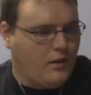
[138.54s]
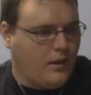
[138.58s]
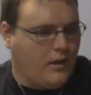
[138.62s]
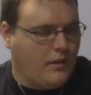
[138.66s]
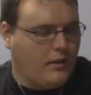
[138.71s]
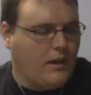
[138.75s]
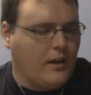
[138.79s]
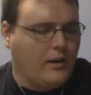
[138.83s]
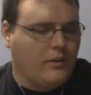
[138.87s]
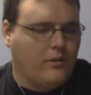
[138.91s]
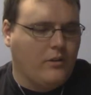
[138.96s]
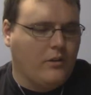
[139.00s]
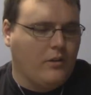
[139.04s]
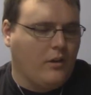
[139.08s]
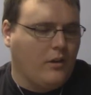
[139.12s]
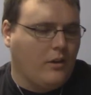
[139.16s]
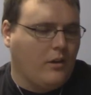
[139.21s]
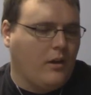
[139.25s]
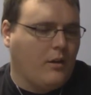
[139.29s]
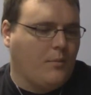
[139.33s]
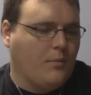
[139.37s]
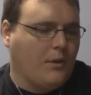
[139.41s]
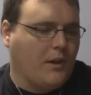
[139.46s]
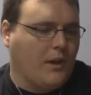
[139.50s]
And yes, there
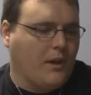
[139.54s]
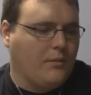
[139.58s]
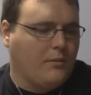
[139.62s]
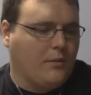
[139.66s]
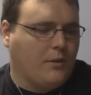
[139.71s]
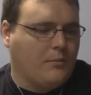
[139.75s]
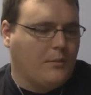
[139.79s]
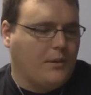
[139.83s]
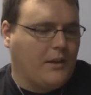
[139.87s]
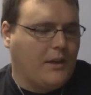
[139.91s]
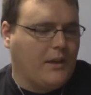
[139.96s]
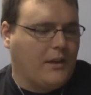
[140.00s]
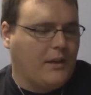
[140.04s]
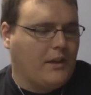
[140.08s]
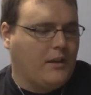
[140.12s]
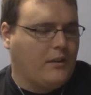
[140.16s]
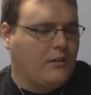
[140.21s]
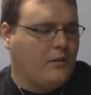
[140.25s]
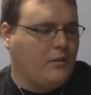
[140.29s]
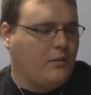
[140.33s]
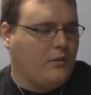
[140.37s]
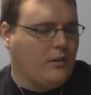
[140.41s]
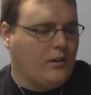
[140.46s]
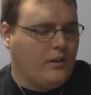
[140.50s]
are a couple games I've been getting
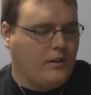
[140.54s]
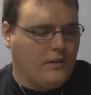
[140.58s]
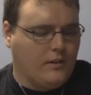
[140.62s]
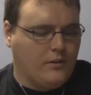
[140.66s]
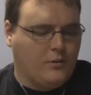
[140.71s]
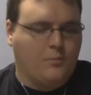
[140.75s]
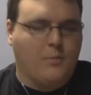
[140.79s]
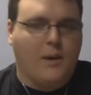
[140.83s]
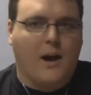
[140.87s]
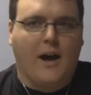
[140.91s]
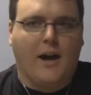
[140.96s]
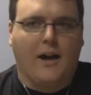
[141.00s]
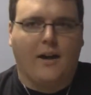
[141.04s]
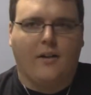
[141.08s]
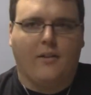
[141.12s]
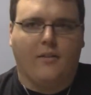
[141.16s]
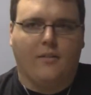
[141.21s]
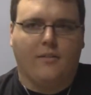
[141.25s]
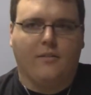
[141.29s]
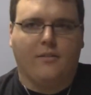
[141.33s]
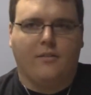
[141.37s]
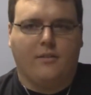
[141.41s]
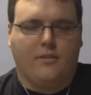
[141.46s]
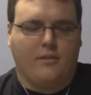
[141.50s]
into in this
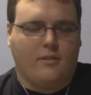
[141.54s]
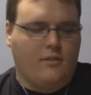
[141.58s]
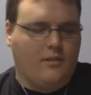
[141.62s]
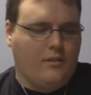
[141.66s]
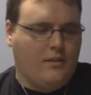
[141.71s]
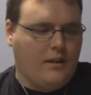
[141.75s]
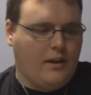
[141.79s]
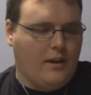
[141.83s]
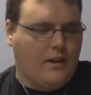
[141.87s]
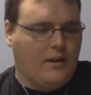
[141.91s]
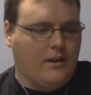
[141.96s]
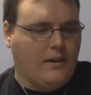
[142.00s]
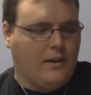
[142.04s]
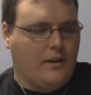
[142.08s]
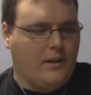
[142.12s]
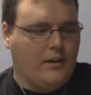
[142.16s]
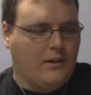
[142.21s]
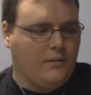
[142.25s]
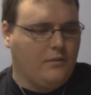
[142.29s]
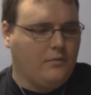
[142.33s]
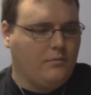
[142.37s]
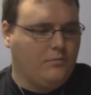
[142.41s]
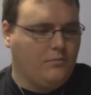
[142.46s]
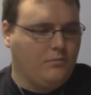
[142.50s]
pile, and
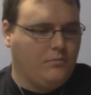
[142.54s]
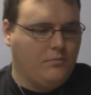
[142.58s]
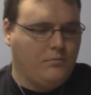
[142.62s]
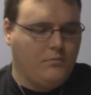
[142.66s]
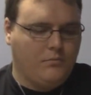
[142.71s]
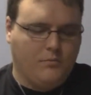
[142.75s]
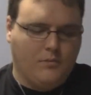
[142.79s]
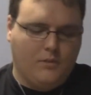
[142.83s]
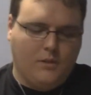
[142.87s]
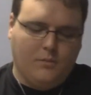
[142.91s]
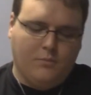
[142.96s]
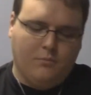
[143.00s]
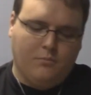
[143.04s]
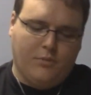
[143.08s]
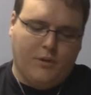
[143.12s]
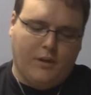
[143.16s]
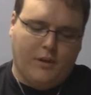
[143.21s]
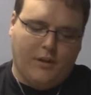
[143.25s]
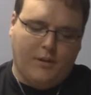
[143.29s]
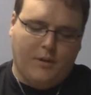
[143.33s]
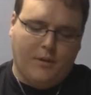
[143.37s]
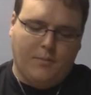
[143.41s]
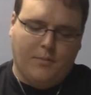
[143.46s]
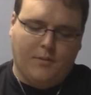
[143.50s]
I'll
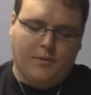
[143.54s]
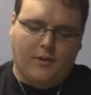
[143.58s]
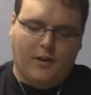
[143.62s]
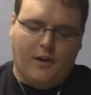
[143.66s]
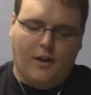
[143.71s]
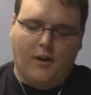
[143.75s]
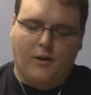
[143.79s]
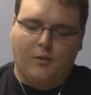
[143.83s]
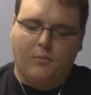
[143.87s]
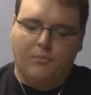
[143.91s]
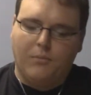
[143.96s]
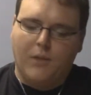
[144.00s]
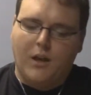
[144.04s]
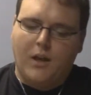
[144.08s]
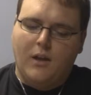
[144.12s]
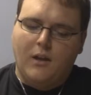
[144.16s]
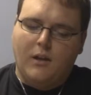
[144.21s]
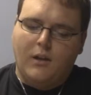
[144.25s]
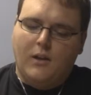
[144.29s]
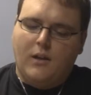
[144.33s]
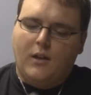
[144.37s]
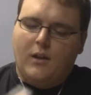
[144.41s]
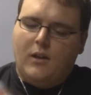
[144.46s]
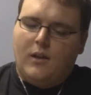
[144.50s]
bring them up as I go.
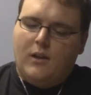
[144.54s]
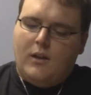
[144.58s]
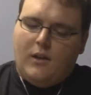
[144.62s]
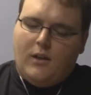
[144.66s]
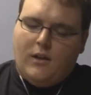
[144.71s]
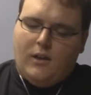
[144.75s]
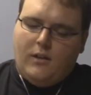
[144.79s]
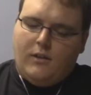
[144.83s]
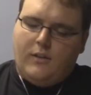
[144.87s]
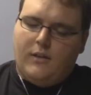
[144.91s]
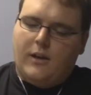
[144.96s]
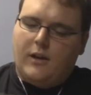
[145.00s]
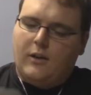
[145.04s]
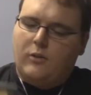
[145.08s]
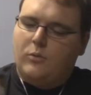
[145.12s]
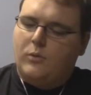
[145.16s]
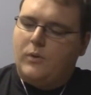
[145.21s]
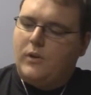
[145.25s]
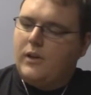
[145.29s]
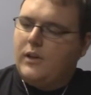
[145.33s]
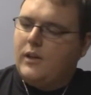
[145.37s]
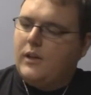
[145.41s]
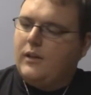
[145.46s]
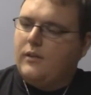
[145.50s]
The
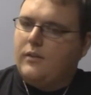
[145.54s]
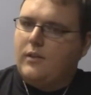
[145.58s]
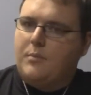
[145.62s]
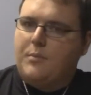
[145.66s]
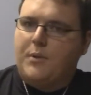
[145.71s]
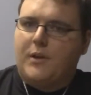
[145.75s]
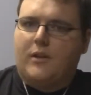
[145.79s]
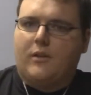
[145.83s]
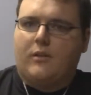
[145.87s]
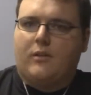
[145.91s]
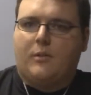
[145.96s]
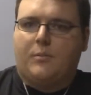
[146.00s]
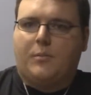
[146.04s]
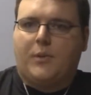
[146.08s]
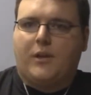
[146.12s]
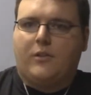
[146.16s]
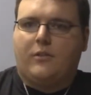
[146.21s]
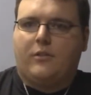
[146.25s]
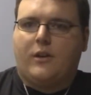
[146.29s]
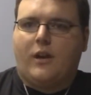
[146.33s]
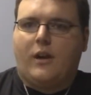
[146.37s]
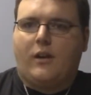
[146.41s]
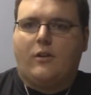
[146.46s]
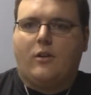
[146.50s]
next one is, I picked this up
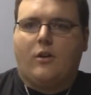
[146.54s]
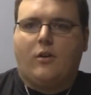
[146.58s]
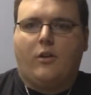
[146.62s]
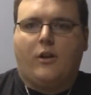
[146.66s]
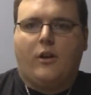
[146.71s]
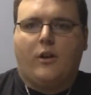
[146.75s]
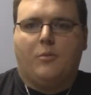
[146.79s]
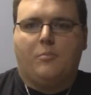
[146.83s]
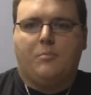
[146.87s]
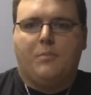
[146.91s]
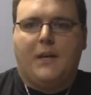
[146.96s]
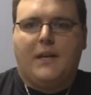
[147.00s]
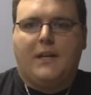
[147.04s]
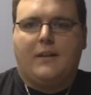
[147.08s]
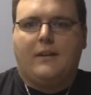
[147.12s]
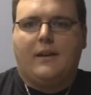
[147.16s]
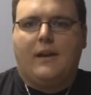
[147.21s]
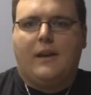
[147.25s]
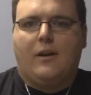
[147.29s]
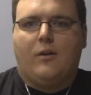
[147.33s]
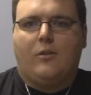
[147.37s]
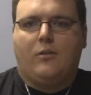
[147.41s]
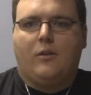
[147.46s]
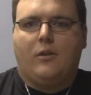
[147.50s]
yesterday, Tokyo
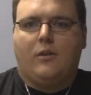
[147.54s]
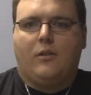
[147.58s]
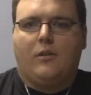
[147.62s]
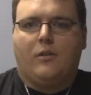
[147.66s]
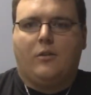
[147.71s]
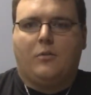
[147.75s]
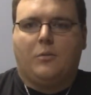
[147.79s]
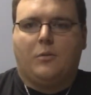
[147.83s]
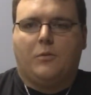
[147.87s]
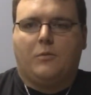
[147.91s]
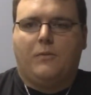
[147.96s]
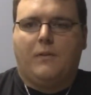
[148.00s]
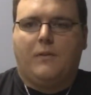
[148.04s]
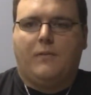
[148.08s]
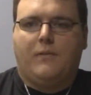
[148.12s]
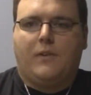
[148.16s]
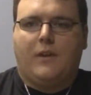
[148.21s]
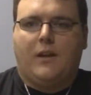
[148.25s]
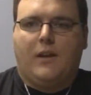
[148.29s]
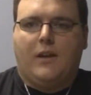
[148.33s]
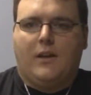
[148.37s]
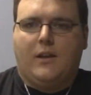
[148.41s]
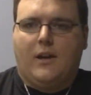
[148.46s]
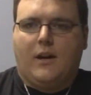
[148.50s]
Beatdown. This was
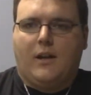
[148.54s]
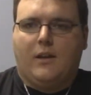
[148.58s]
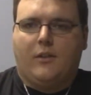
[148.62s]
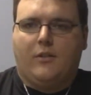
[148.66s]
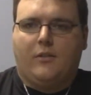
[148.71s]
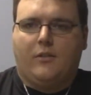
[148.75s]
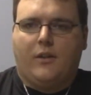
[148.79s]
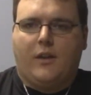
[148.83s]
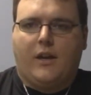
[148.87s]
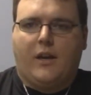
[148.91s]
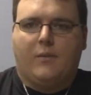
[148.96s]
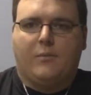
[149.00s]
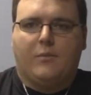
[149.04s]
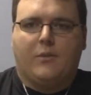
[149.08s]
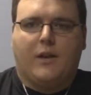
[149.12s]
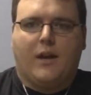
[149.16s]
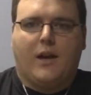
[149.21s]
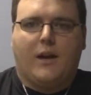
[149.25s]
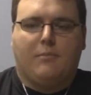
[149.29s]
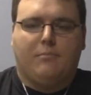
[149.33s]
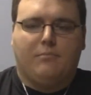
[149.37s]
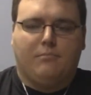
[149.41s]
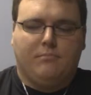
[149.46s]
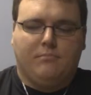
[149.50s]
$15 at
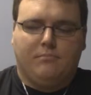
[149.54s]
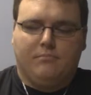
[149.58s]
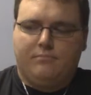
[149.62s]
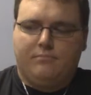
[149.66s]
GameStop.